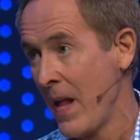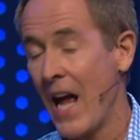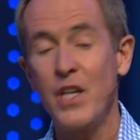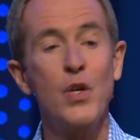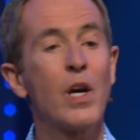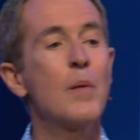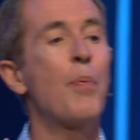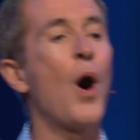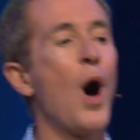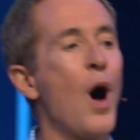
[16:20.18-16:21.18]
and you can
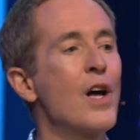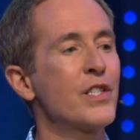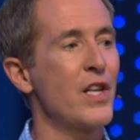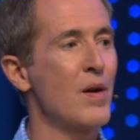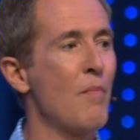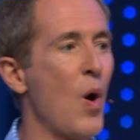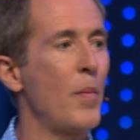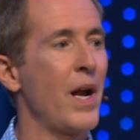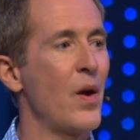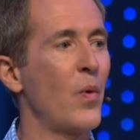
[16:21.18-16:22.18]
pause in the
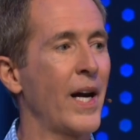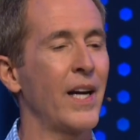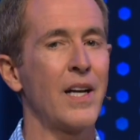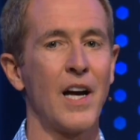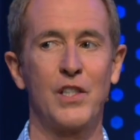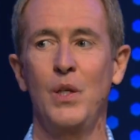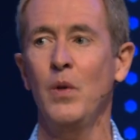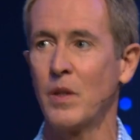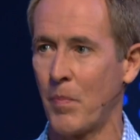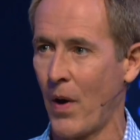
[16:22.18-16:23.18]
moment and recognize, you know
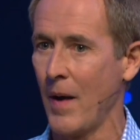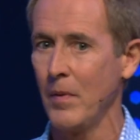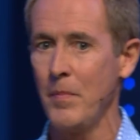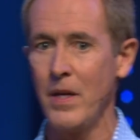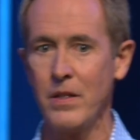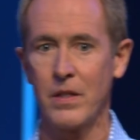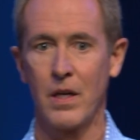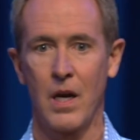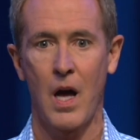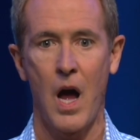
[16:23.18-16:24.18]
what the problem is?
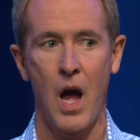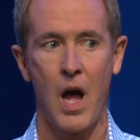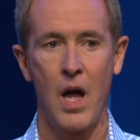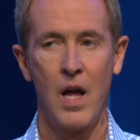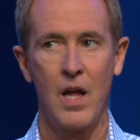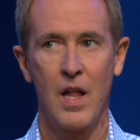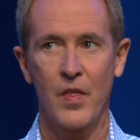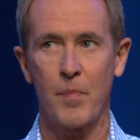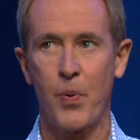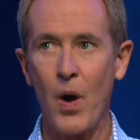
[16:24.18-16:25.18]

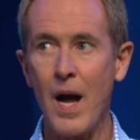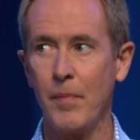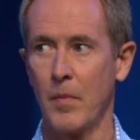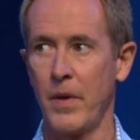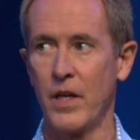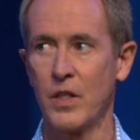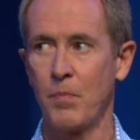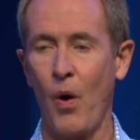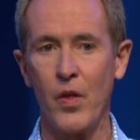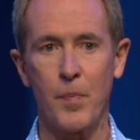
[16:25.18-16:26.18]

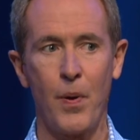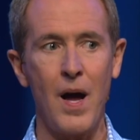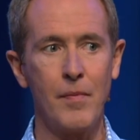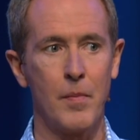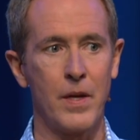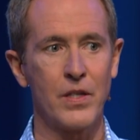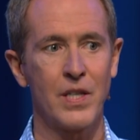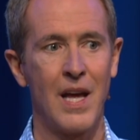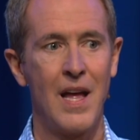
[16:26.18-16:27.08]
Part of the problem is